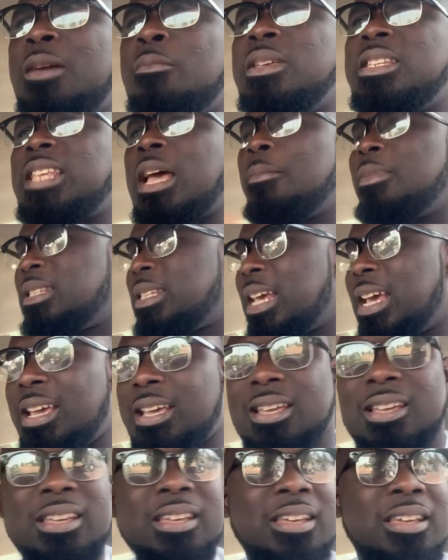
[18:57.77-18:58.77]
be some
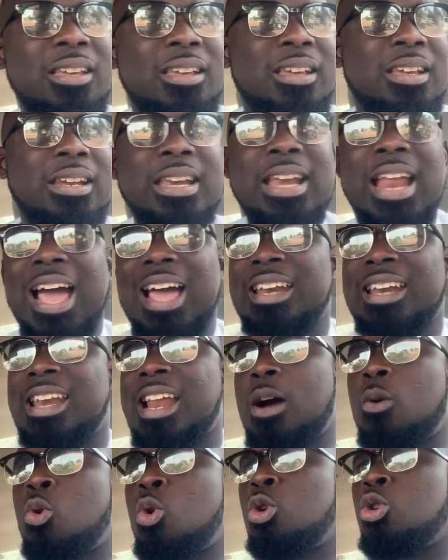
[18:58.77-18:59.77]
say. Na
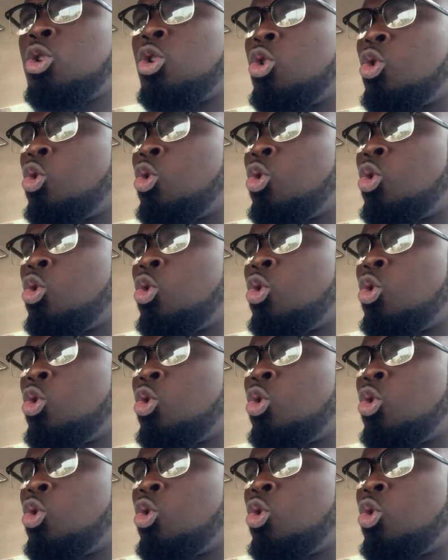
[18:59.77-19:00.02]
wono